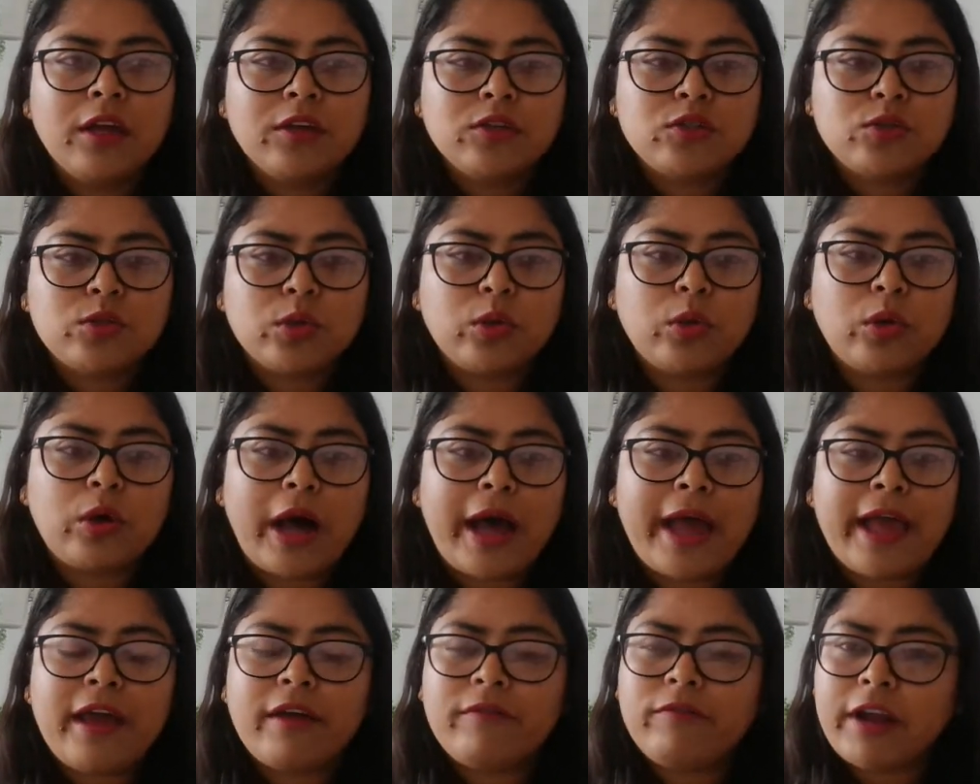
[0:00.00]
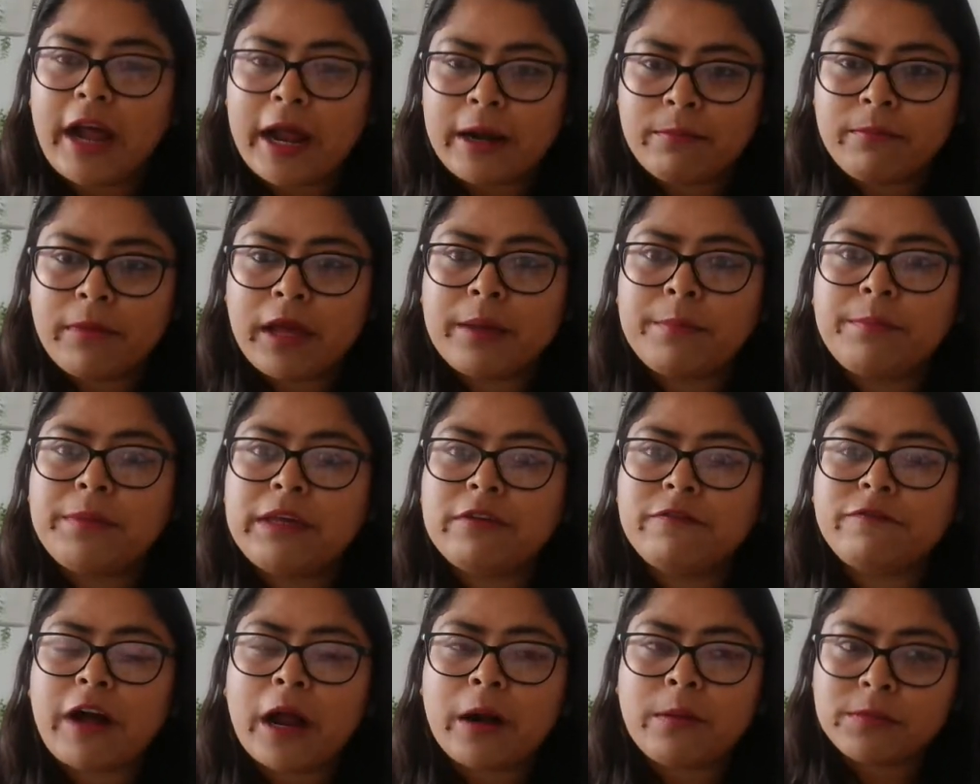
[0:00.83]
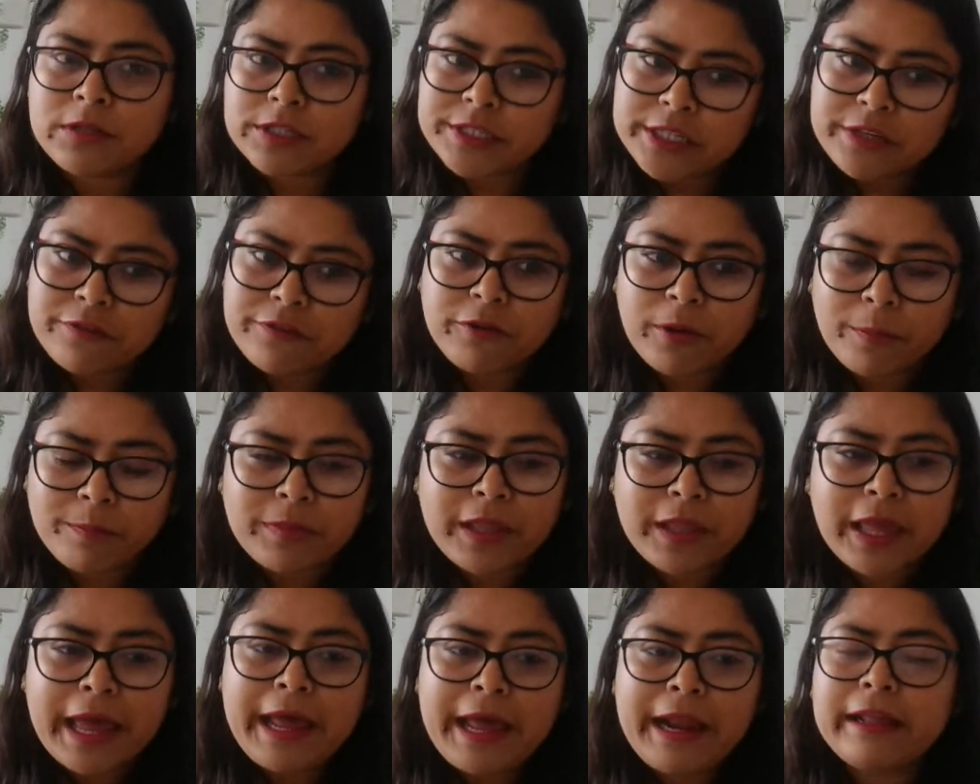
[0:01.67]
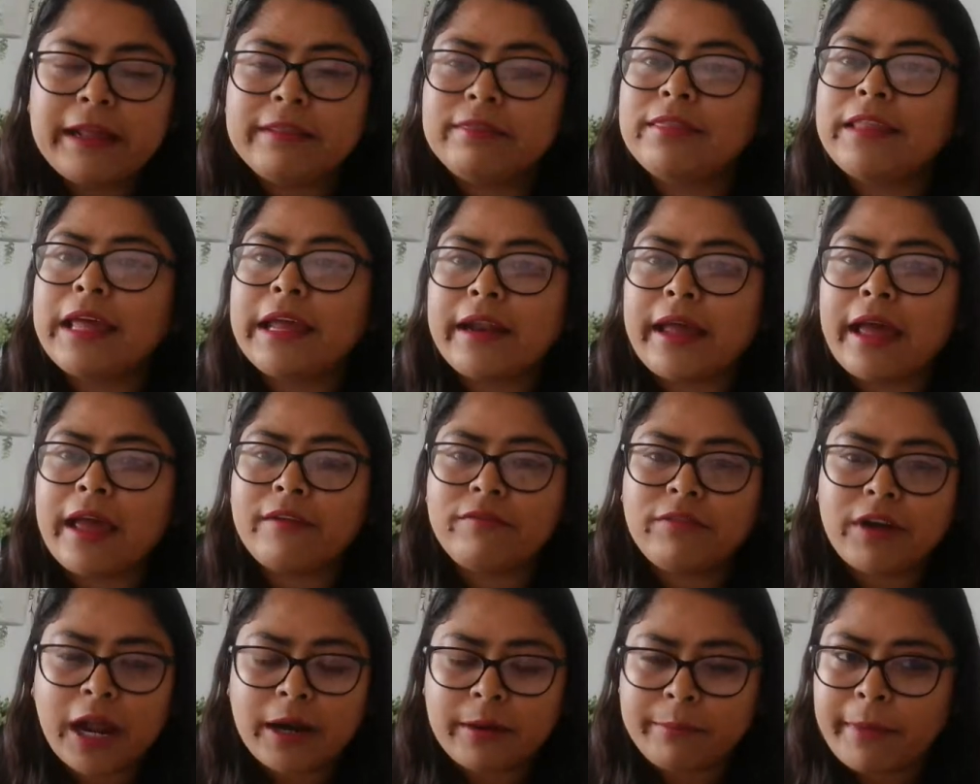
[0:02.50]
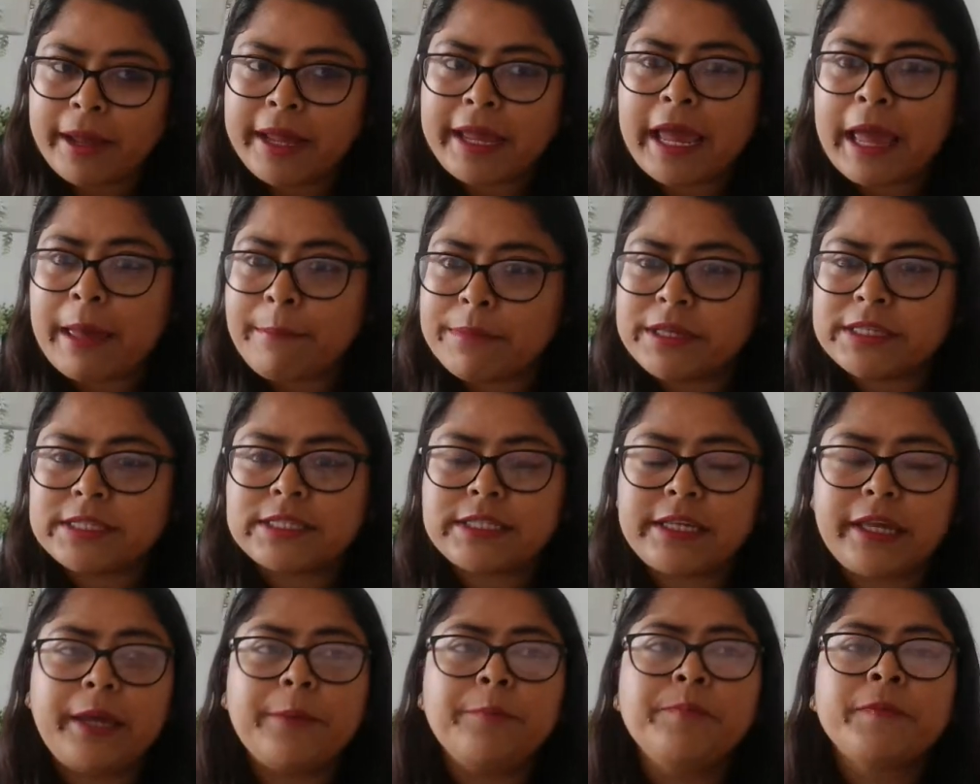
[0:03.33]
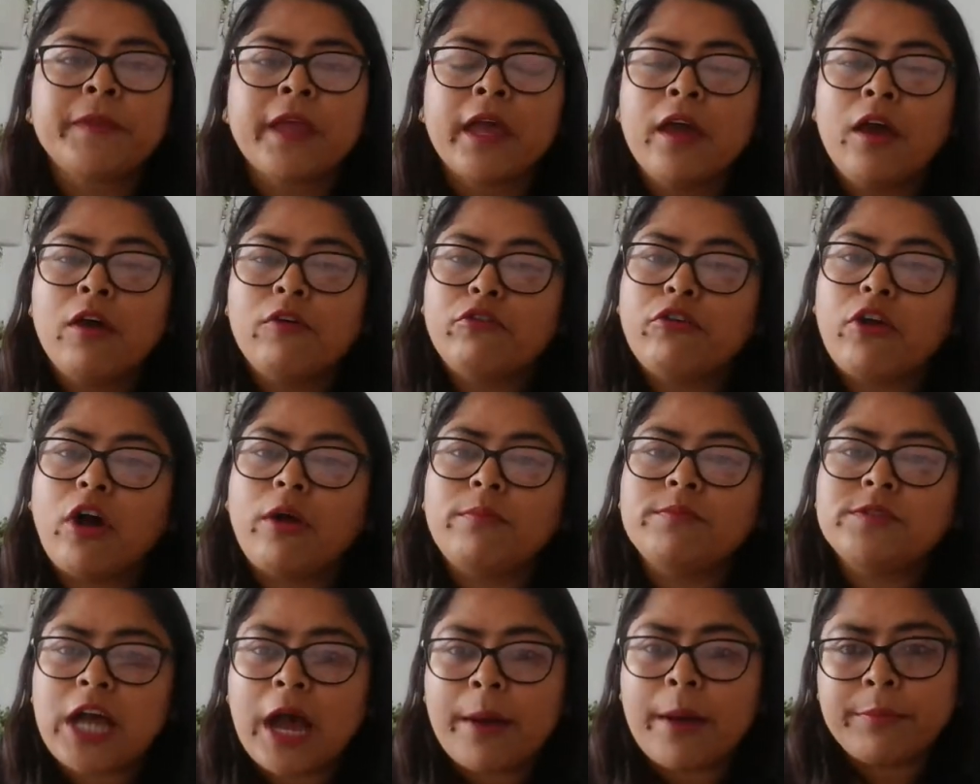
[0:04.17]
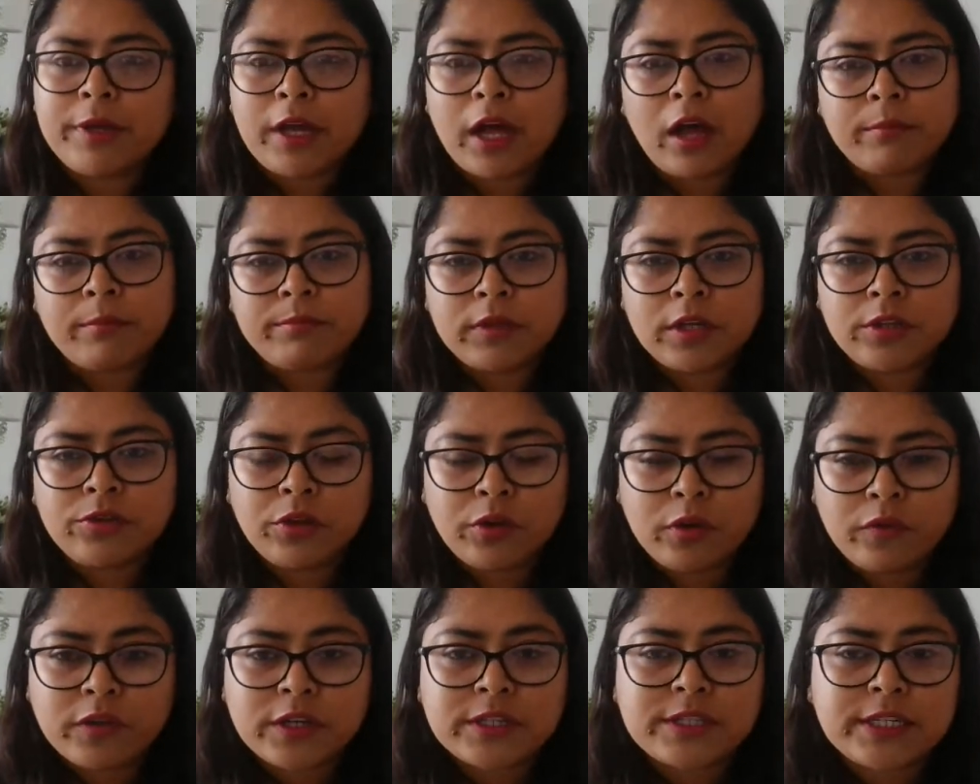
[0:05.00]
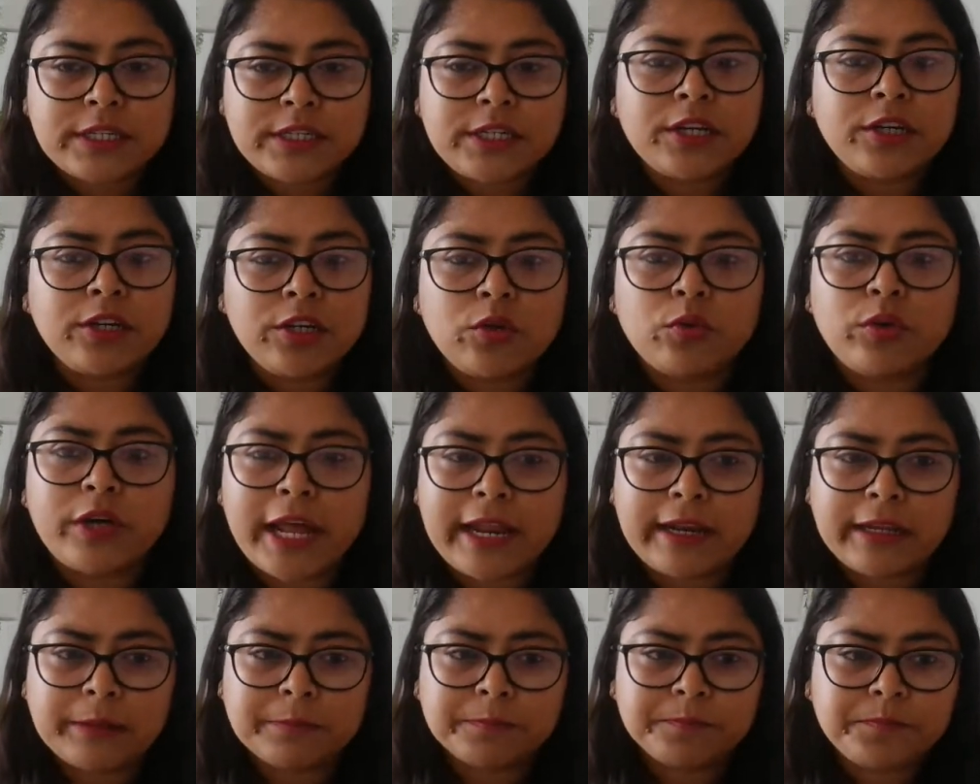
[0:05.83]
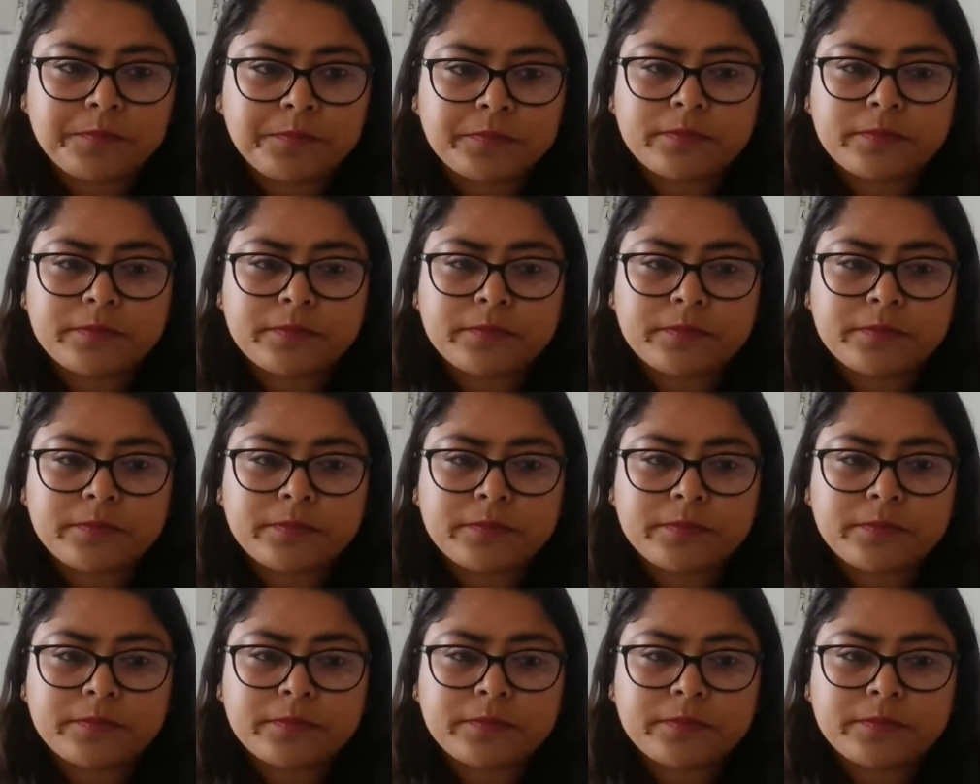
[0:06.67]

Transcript: So I have done my B pharmacy from there, and then I have done my MSc from Jamia Hamdard University, New Delhi.